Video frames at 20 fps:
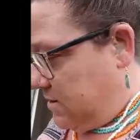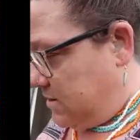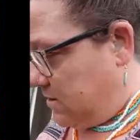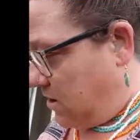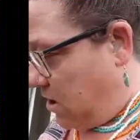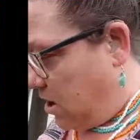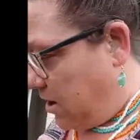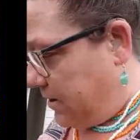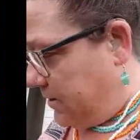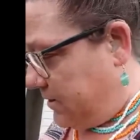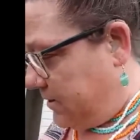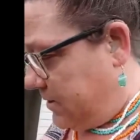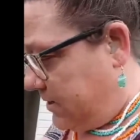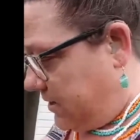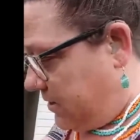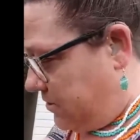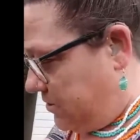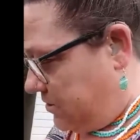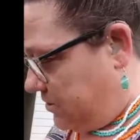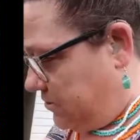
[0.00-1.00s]
garden
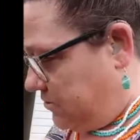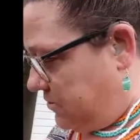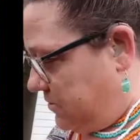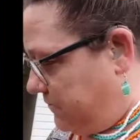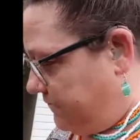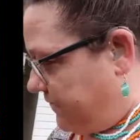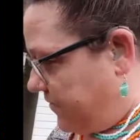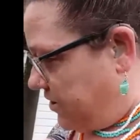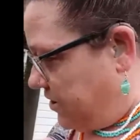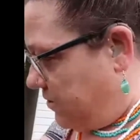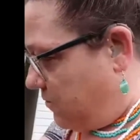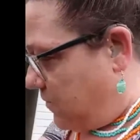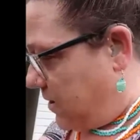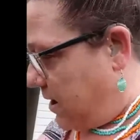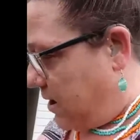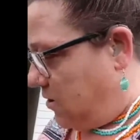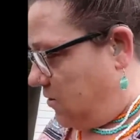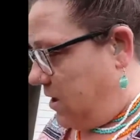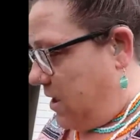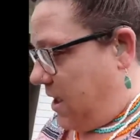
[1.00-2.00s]
tier is doing very
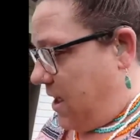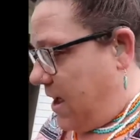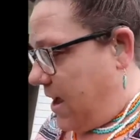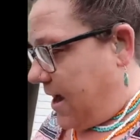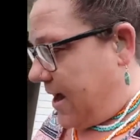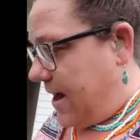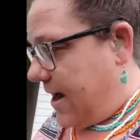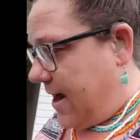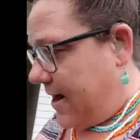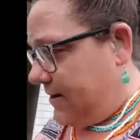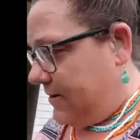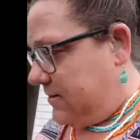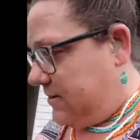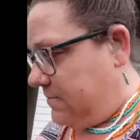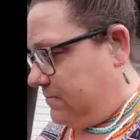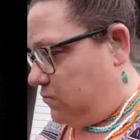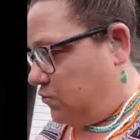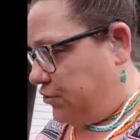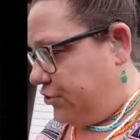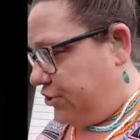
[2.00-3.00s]
well. I added
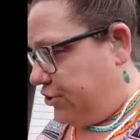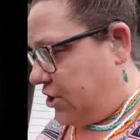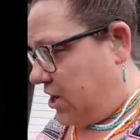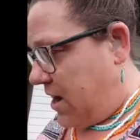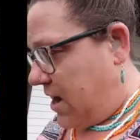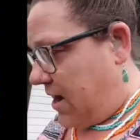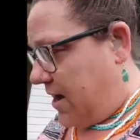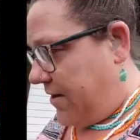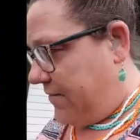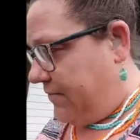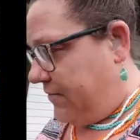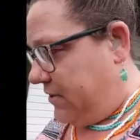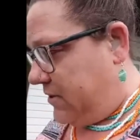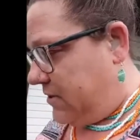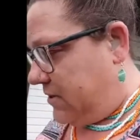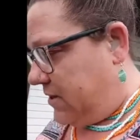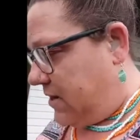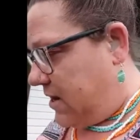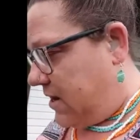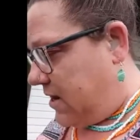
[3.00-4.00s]
some more chives
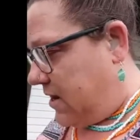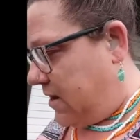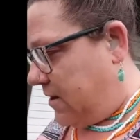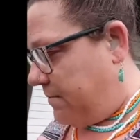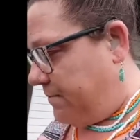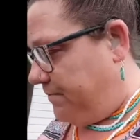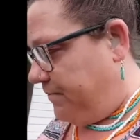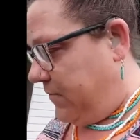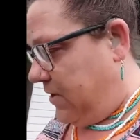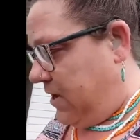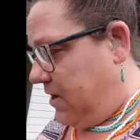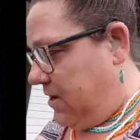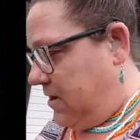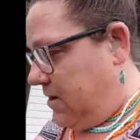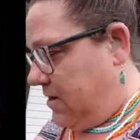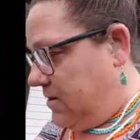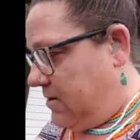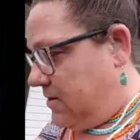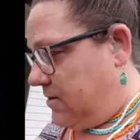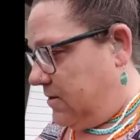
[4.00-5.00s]
um,
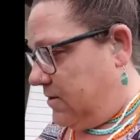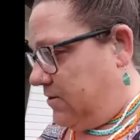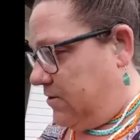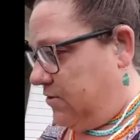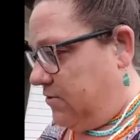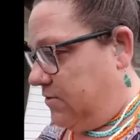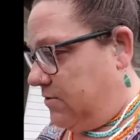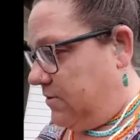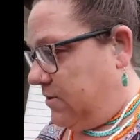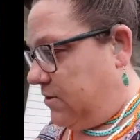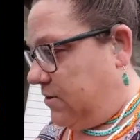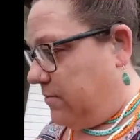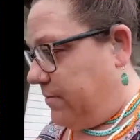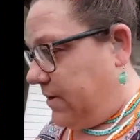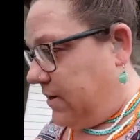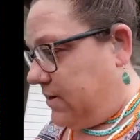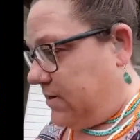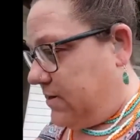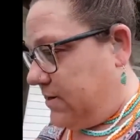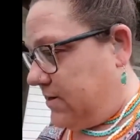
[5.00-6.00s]
to do a little bit
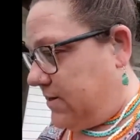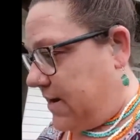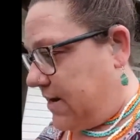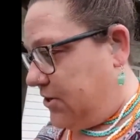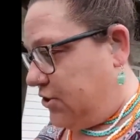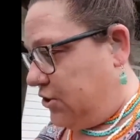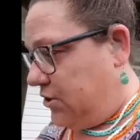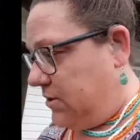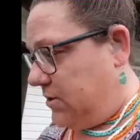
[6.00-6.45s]
of succession